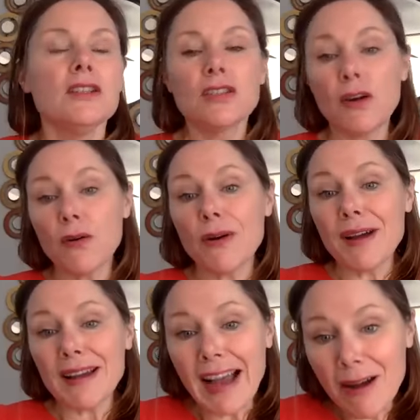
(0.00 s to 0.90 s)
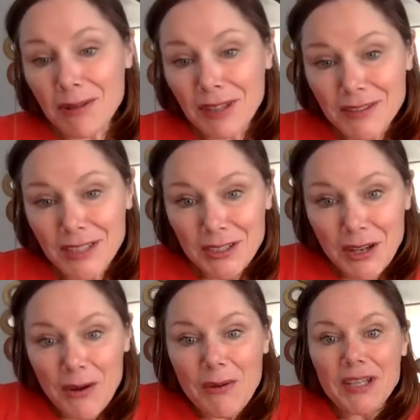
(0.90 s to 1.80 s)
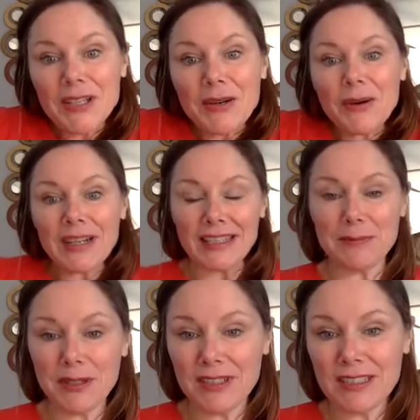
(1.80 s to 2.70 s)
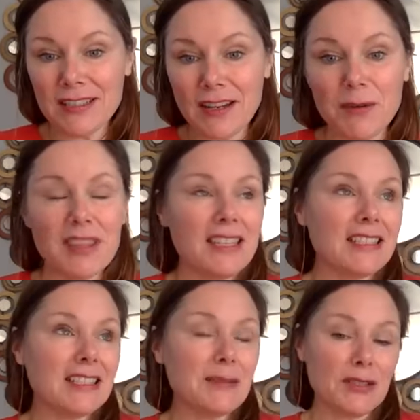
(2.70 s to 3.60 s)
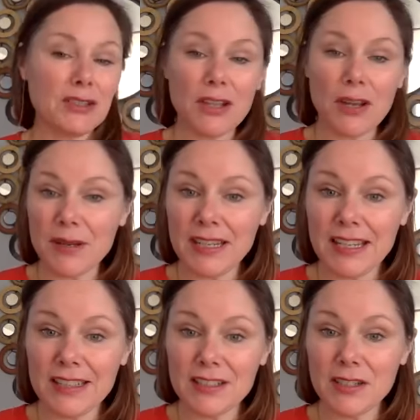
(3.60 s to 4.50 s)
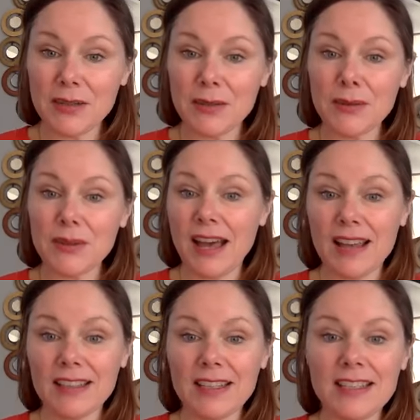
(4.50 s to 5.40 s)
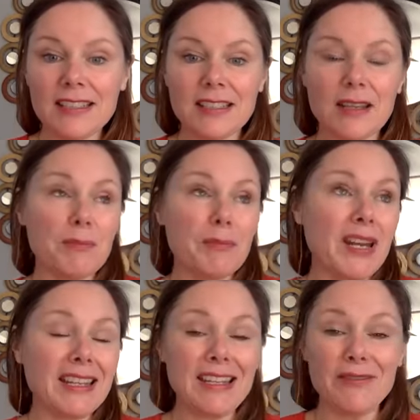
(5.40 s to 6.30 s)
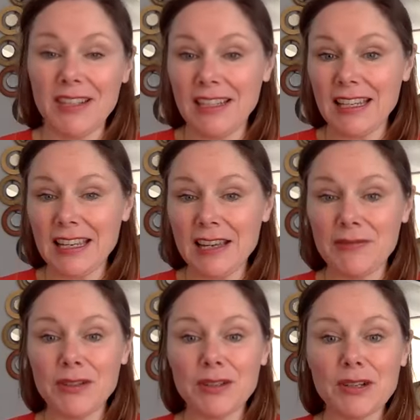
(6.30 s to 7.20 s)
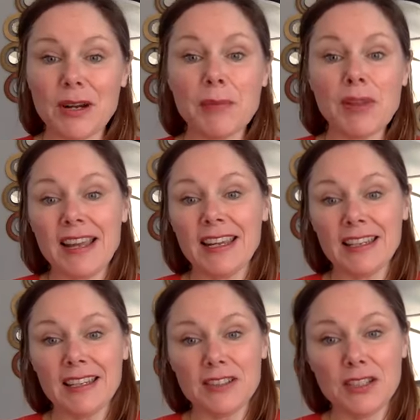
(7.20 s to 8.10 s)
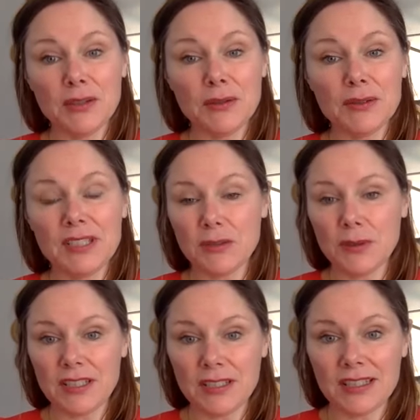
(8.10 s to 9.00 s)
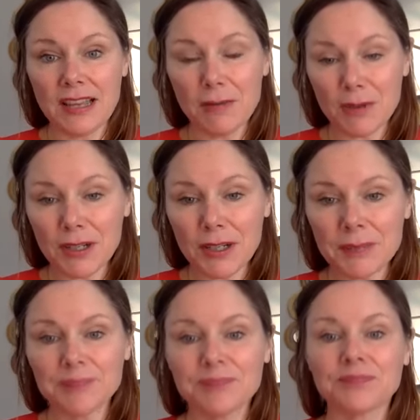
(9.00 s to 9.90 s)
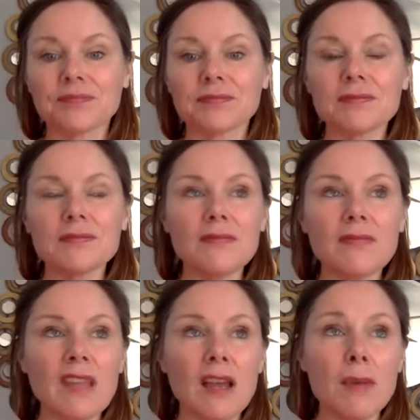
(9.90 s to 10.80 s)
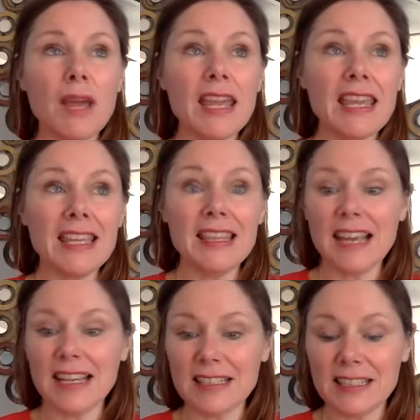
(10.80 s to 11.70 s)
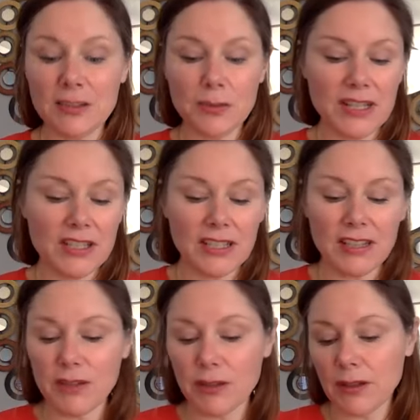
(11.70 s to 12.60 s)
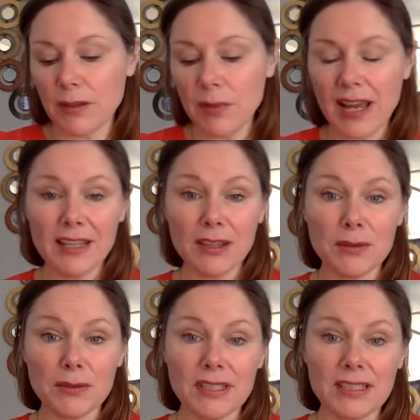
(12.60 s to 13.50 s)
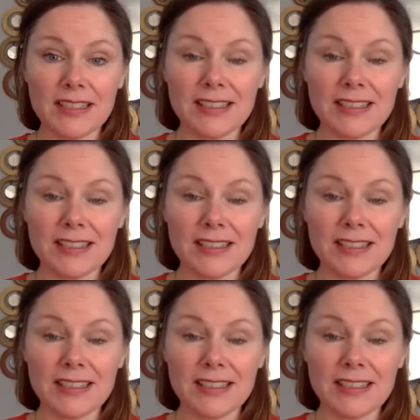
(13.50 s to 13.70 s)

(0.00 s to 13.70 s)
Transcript: So I would love to know what your experiences are with this, especially going into the holidays, but even if you're applying it to situations at work, in that situation, if you're applying those